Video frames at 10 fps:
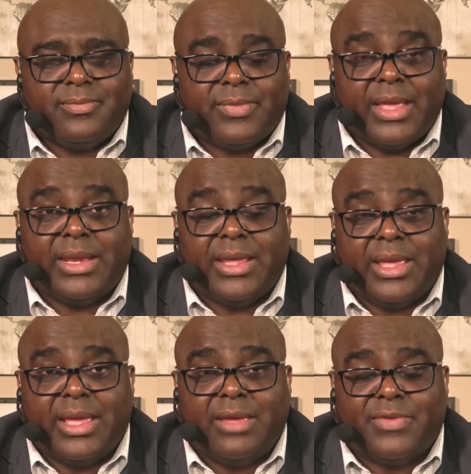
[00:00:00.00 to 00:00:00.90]
that he
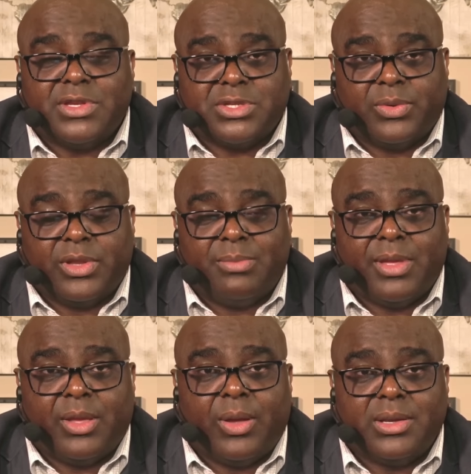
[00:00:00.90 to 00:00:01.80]
gave his only
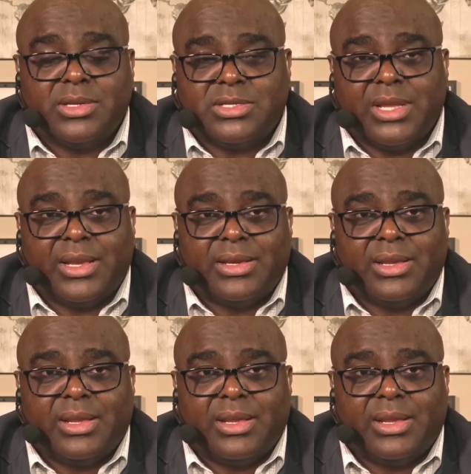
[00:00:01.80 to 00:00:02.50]
begotten Son,